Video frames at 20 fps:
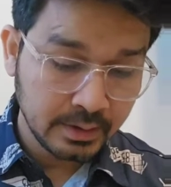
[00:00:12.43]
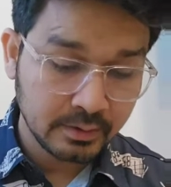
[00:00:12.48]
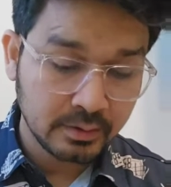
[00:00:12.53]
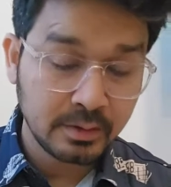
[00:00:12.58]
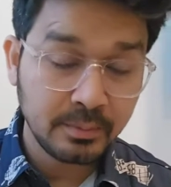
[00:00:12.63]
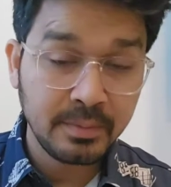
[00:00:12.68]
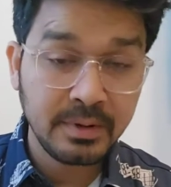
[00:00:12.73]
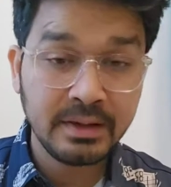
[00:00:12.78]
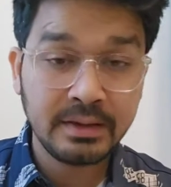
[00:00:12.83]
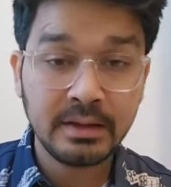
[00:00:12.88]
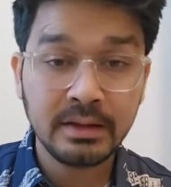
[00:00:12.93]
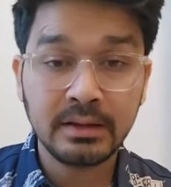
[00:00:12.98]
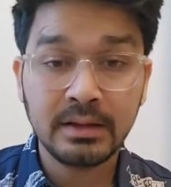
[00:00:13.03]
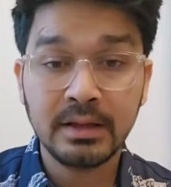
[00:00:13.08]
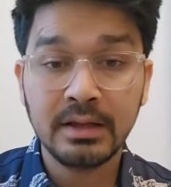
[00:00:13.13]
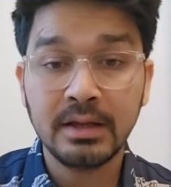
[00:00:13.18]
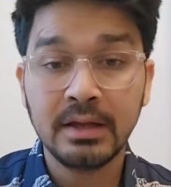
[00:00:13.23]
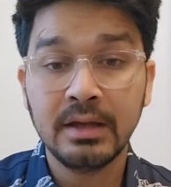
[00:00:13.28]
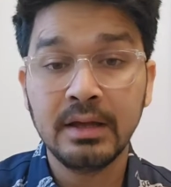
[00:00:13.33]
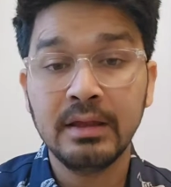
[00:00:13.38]
So the basic
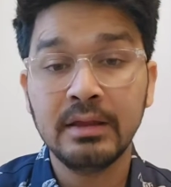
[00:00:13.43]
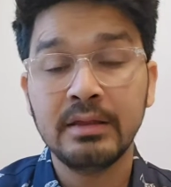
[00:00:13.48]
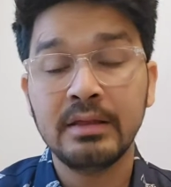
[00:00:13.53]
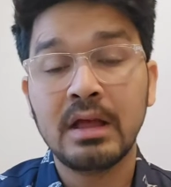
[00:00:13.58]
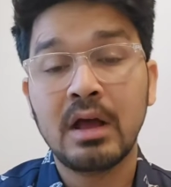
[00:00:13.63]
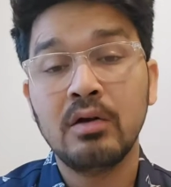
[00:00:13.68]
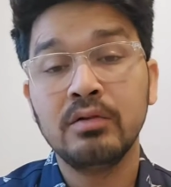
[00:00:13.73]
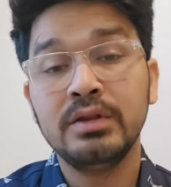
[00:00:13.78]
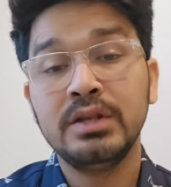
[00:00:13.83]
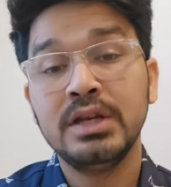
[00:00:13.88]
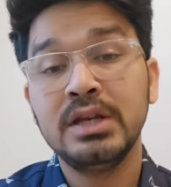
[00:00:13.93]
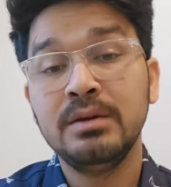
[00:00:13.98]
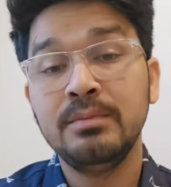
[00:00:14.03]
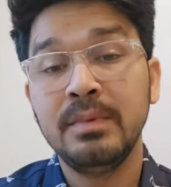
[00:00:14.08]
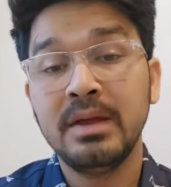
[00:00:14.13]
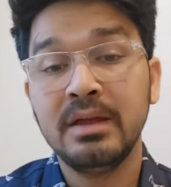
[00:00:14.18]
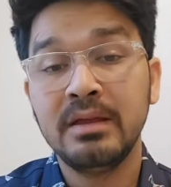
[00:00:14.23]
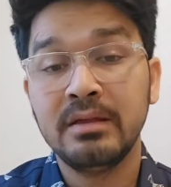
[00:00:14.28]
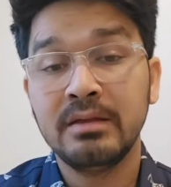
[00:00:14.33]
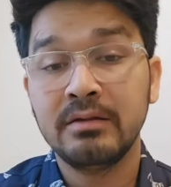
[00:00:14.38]
thing is now JEE
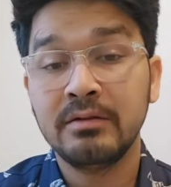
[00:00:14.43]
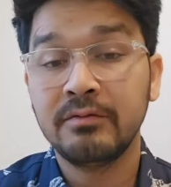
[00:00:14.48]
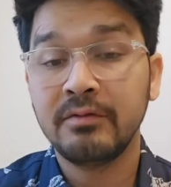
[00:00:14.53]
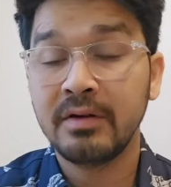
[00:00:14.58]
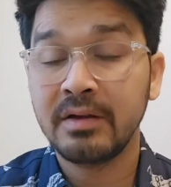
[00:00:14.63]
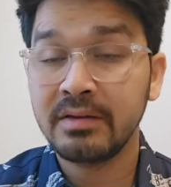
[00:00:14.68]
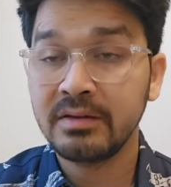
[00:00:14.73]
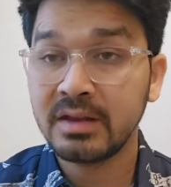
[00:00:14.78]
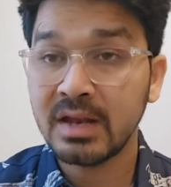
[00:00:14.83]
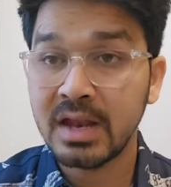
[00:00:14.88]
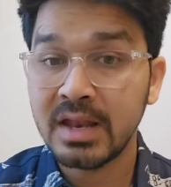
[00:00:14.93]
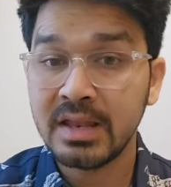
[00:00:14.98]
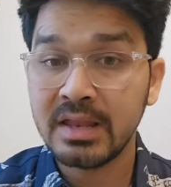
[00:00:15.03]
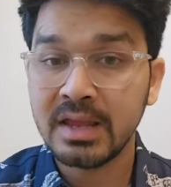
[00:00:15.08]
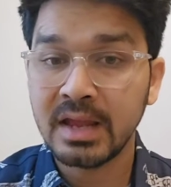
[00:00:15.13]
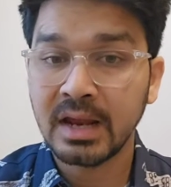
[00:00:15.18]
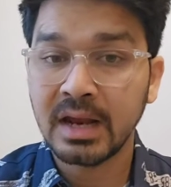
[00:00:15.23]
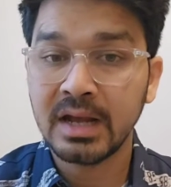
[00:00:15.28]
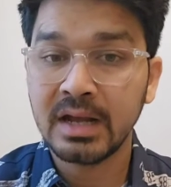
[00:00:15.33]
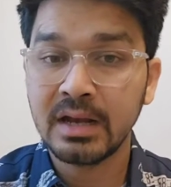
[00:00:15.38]
Mains first and
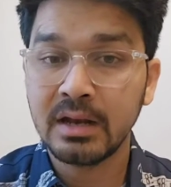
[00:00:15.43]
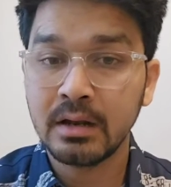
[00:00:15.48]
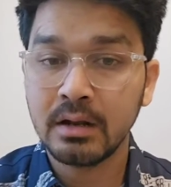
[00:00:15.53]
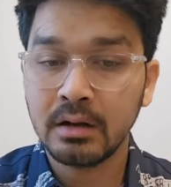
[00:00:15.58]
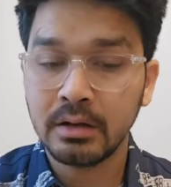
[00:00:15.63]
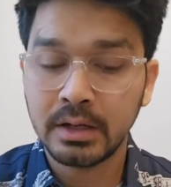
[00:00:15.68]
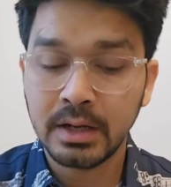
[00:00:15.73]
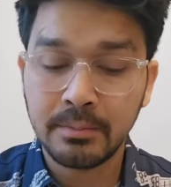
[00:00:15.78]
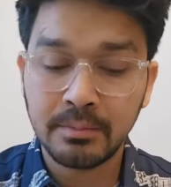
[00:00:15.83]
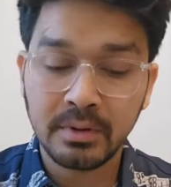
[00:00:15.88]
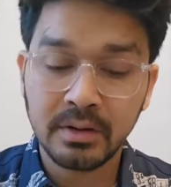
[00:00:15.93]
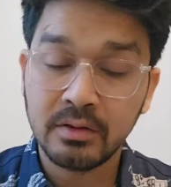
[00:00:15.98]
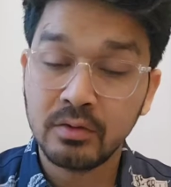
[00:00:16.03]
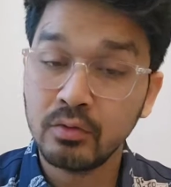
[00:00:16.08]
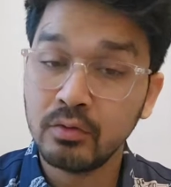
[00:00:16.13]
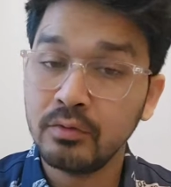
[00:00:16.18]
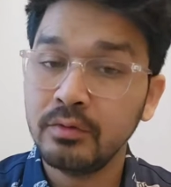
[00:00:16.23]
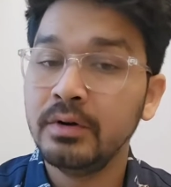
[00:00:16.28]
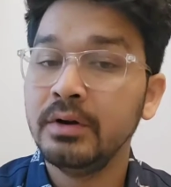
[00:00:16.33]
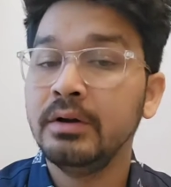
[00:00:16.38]
second attempt is
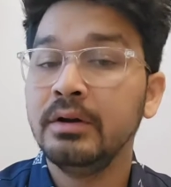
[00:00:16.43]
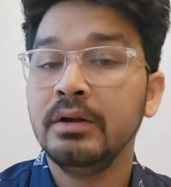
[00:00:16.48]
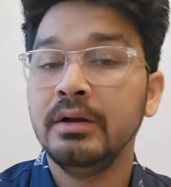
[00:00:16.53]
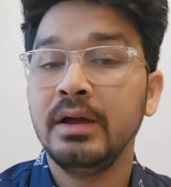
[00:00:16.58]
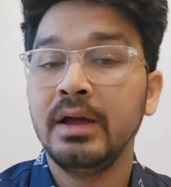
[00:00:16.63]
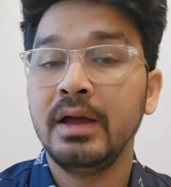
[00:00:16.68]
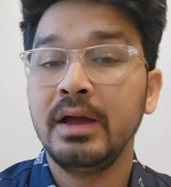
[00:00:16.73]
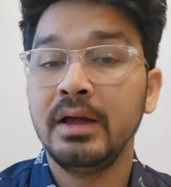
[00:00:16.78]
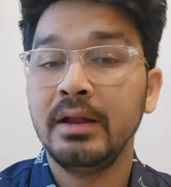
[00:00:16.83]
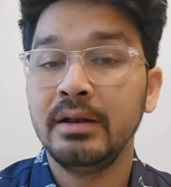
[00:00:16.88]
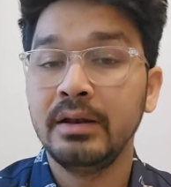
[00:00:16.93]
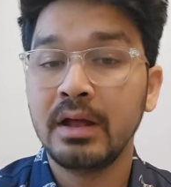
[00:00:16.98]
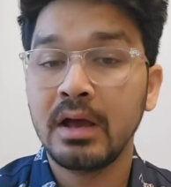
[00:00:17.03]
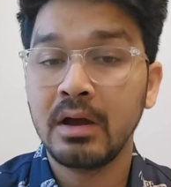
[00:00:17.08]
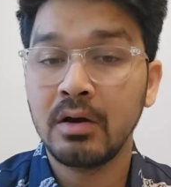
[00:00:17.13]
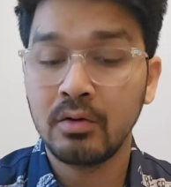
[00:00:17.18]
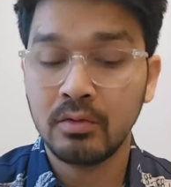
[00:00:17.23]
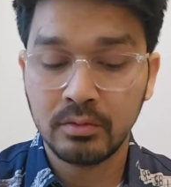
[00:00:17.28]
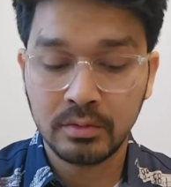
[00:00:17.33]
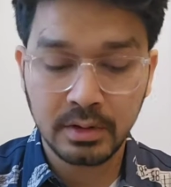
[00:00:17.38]
over and
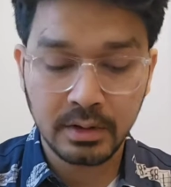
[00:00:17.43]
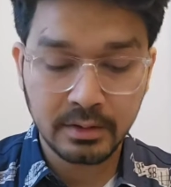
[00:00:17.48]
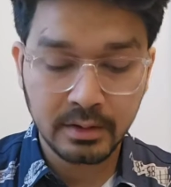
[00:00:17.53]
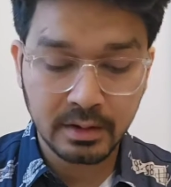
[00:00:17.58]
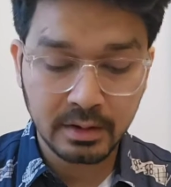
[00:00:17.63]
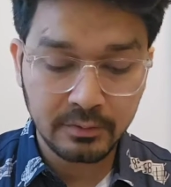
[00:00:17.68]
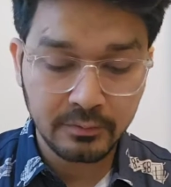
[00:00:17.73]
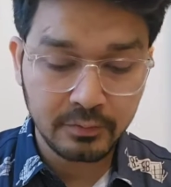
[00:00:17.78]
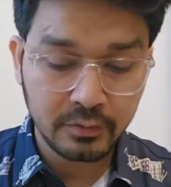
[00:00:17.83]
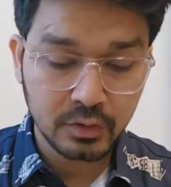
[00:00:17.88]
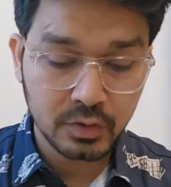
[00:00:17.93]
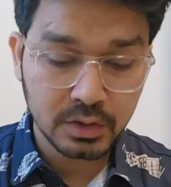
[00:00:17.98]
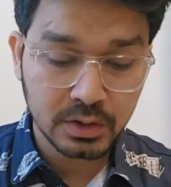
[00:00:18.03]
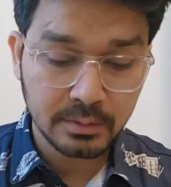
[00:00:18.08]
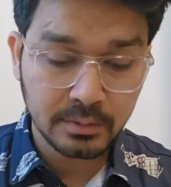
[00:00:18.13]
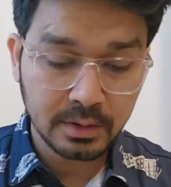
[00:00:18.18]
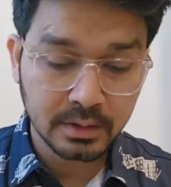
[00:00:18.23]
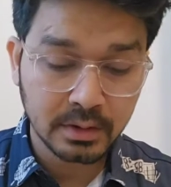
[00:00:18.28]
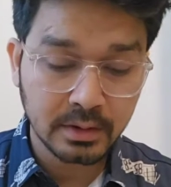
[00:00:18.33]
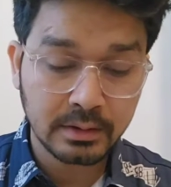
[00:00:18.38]
now there's a
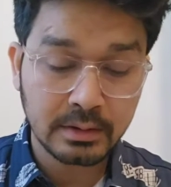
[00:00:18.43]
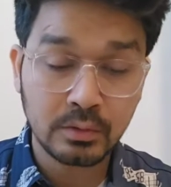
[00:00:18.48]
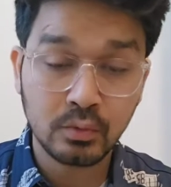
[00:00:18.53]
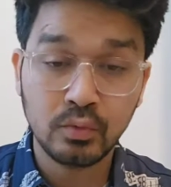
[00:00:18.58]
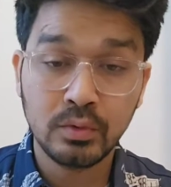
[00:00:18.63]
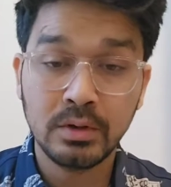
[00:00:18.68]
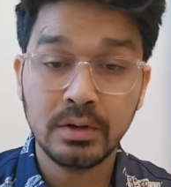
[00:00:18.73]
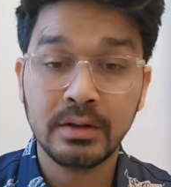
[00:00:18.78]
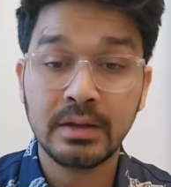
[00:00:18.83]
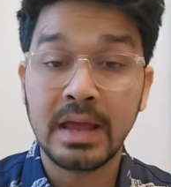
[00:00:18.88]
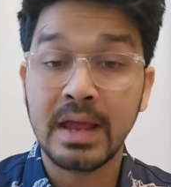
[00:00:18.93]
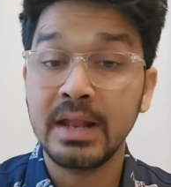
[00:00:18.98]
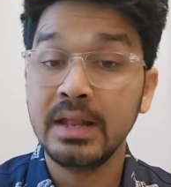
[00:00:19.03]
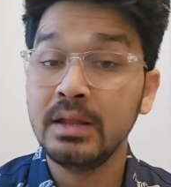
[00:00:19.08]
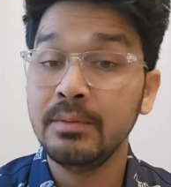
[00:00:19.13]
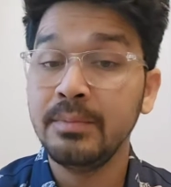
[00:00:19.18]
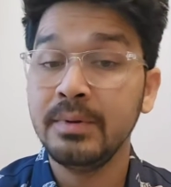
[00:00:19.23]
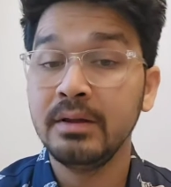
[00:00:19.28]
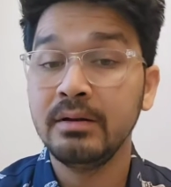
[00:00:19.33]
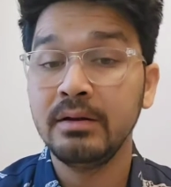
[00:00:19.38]
confusion among the students
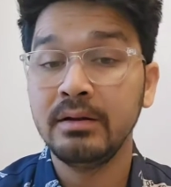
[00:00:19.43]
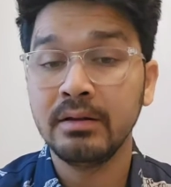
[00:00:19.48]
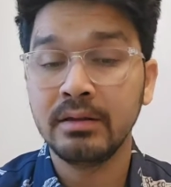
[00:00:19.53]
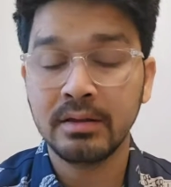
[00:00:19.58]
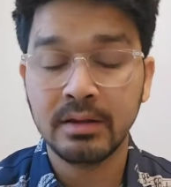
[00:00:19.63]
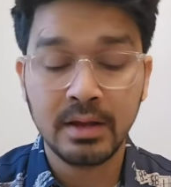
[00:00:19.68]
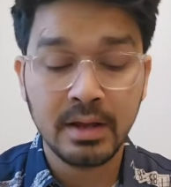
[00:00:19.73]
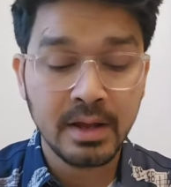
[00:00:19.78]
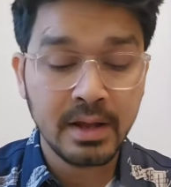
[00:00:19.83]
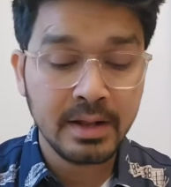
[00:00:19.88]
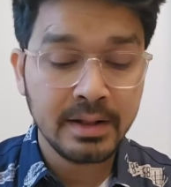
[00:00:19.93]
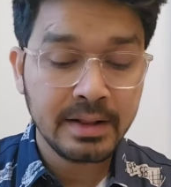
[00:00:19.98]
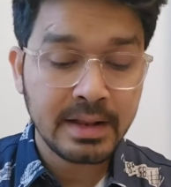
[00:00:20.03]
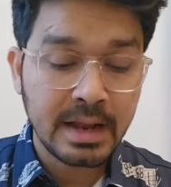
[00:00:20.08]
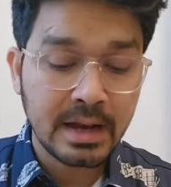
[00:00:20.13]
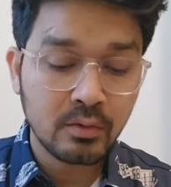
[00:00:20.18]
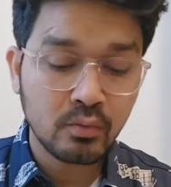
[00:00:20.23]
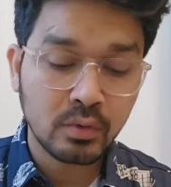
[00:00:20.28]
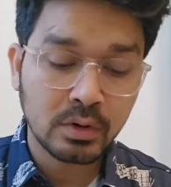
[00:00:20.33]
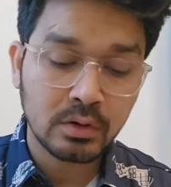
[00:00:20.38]
and the parents
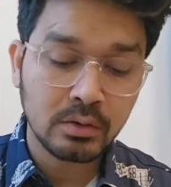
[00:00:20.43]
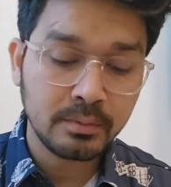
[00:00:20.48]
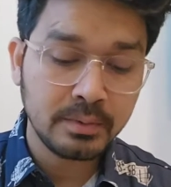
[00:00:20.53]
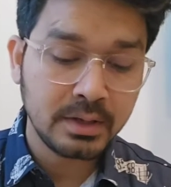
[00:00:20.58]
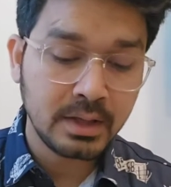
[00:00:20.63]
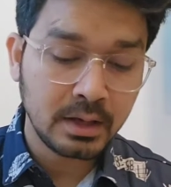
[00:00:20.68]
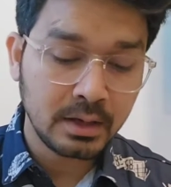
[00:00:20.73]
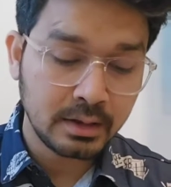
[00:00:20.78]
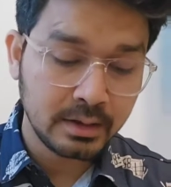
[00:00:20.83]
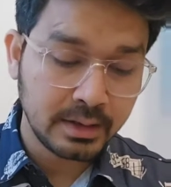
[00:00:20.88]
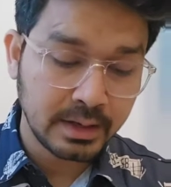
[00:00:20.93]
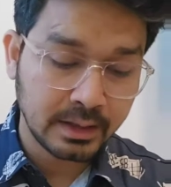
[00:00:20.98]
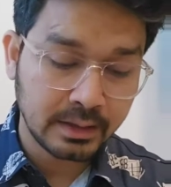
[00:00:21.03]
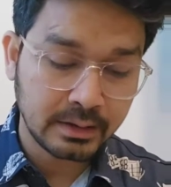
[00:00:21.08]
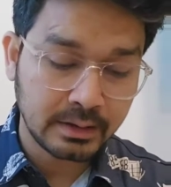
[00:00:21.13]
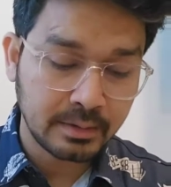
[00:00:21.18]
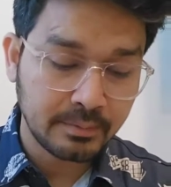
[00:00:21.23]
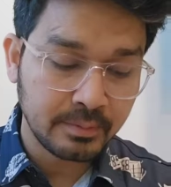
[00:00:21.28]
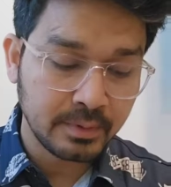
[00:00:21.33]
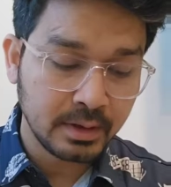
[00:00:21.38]
that what will be the next
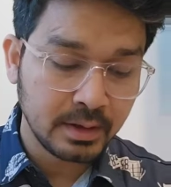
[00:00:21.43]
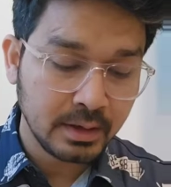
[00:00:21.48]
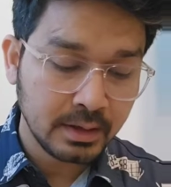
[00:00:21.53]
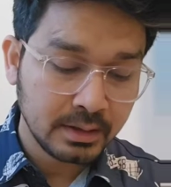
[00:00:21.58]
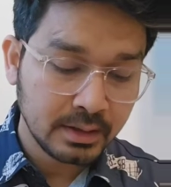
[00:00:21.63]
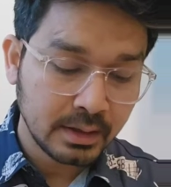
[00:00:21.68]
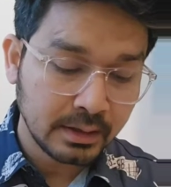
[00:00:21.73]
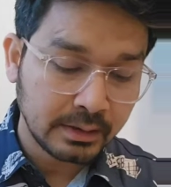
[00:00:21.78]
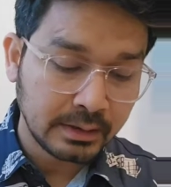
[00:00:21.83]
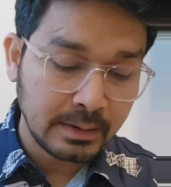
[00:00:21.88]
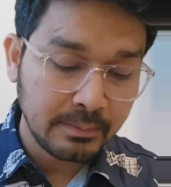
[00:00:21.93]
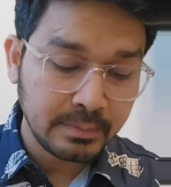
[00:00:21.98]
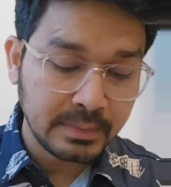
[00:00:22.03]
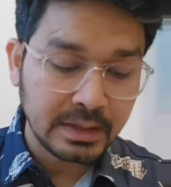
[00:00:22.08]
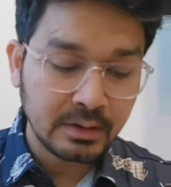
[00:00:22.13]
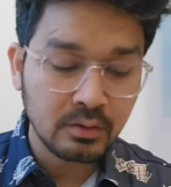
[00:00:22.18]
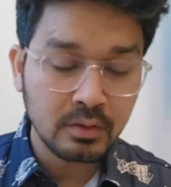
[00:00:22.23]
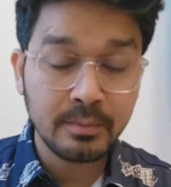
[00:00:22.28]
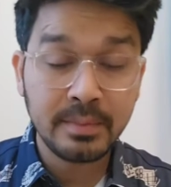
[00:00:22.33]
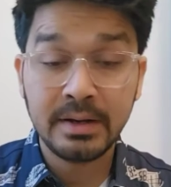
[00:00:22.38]
step. The same
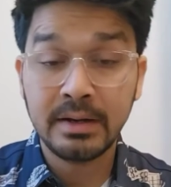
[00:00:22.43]
thing we'll